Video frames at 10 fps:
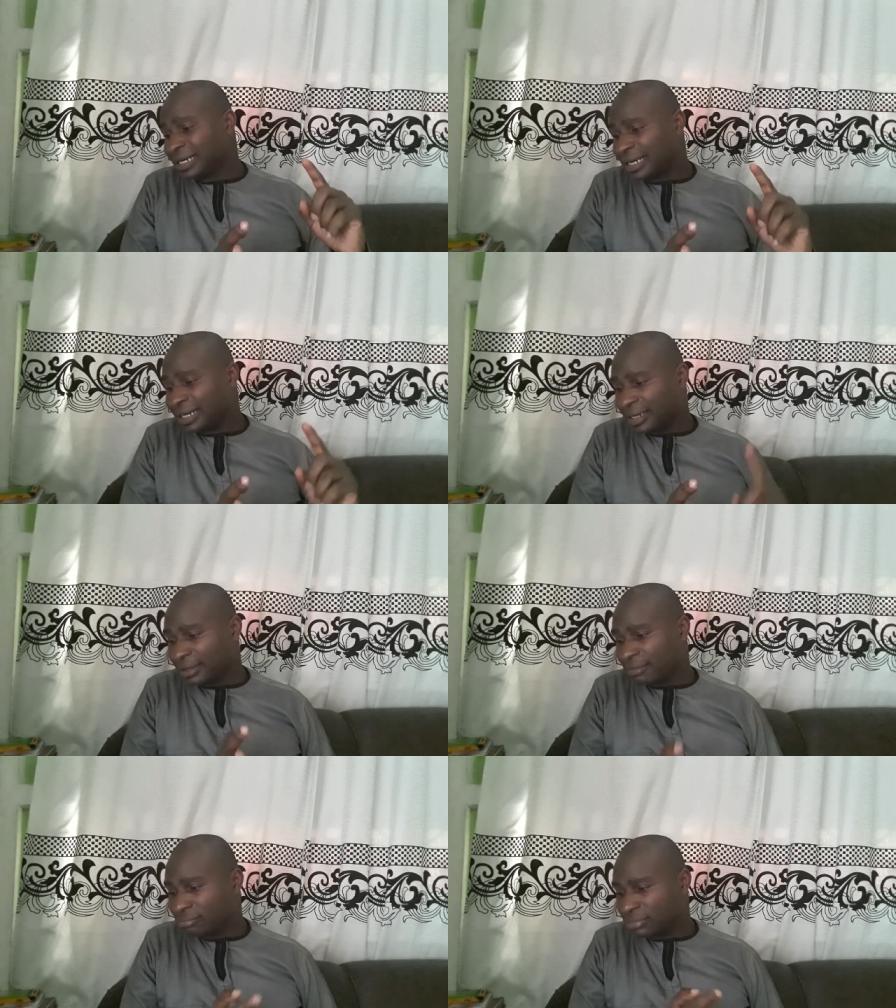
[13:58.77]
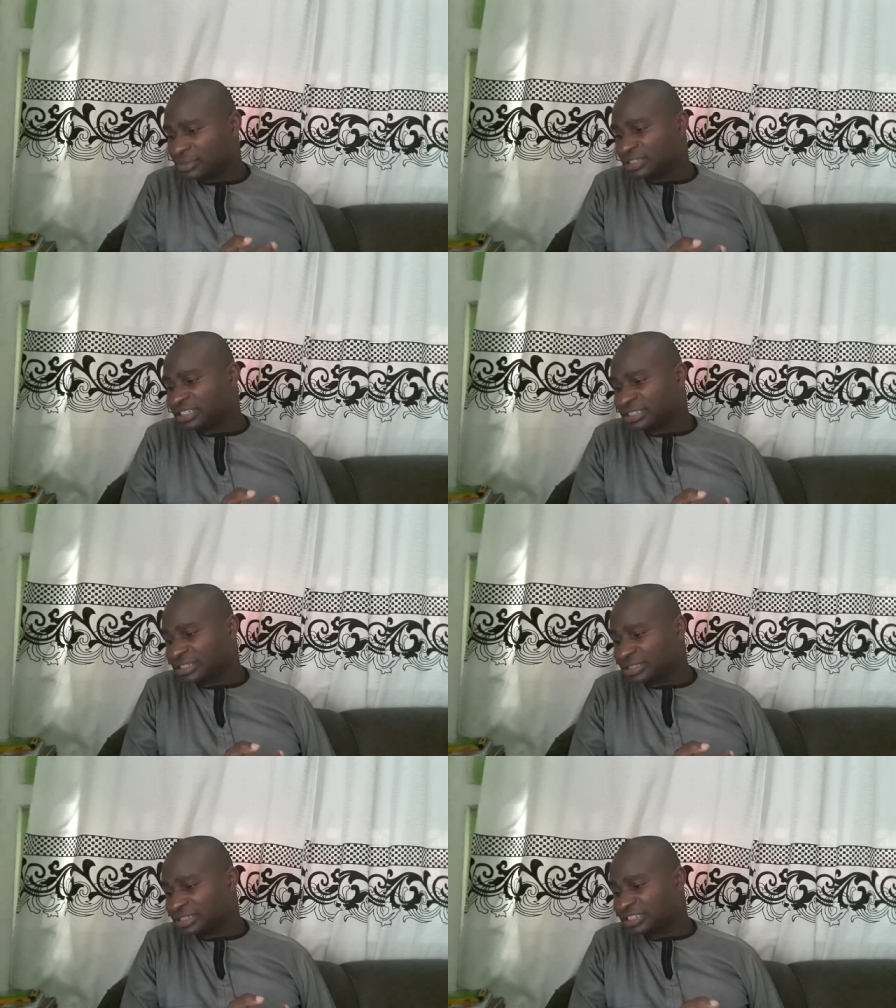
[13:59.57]
um,
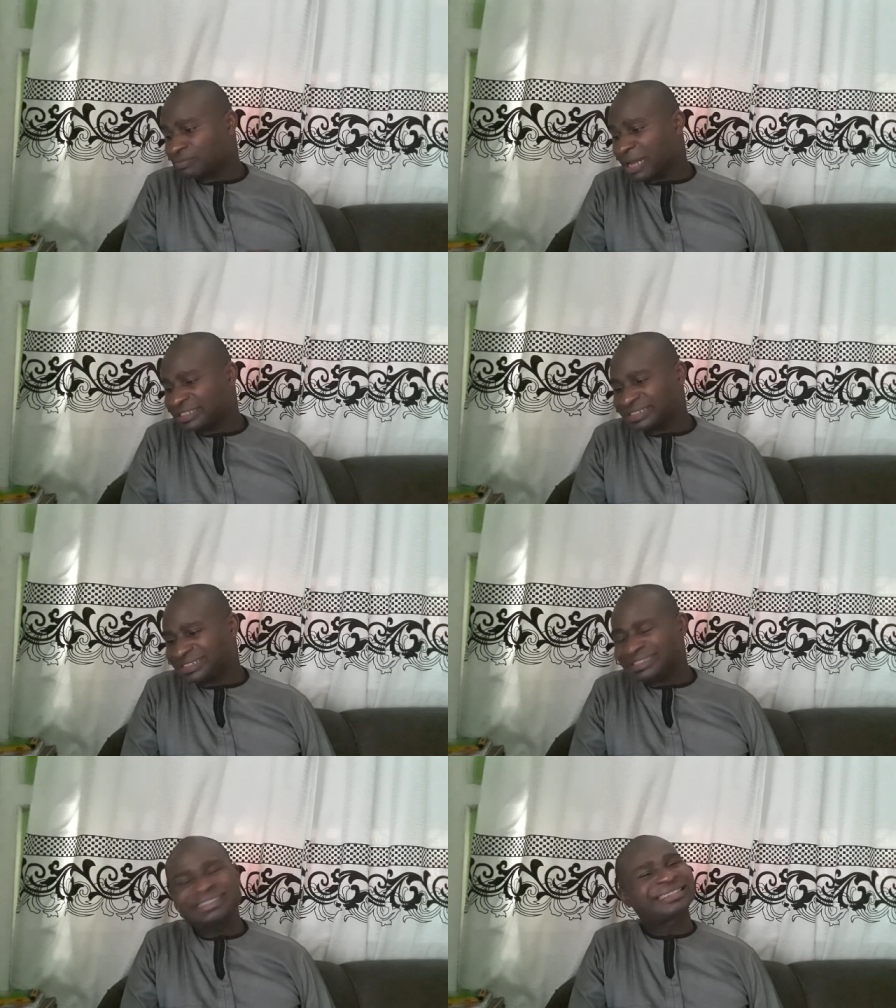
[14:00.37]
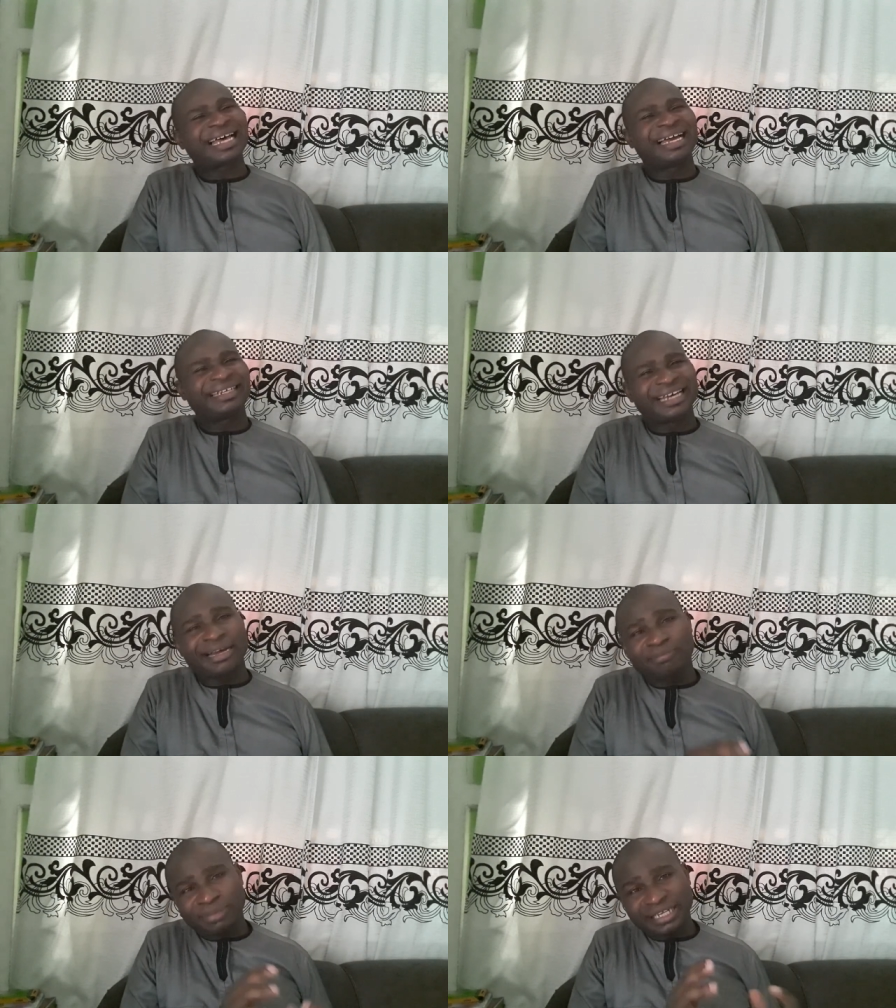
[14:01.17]
Smart Inside
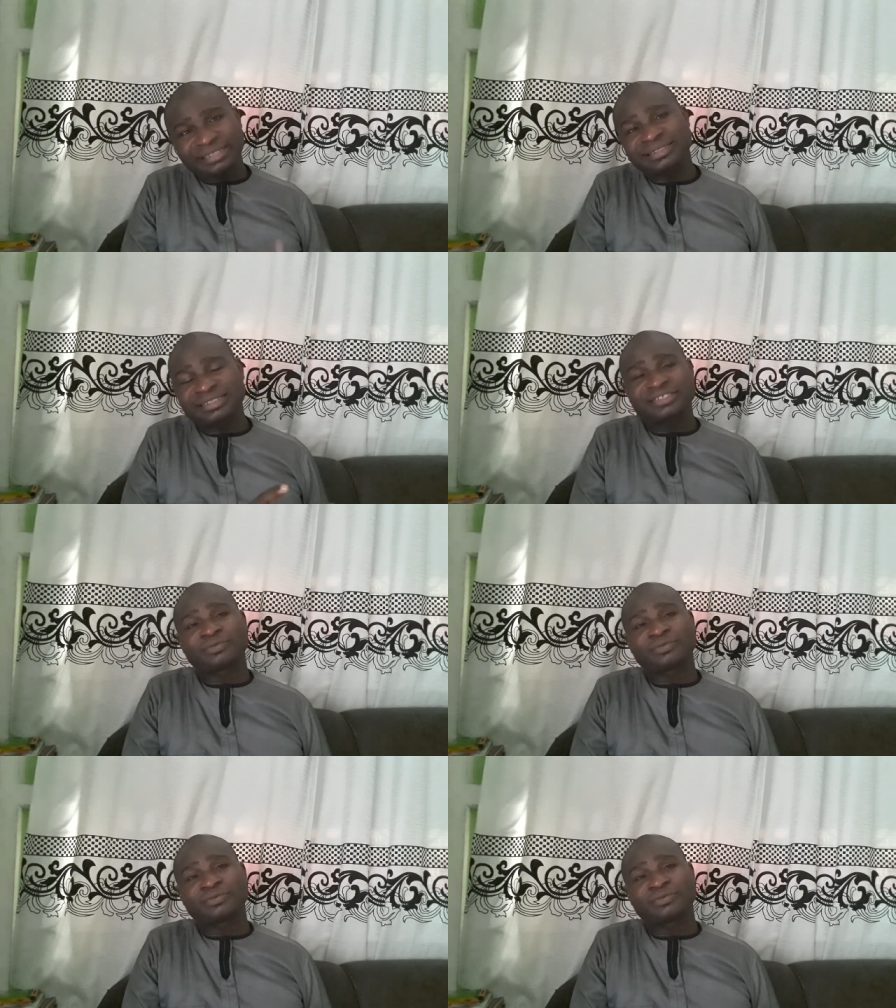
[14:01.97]
are places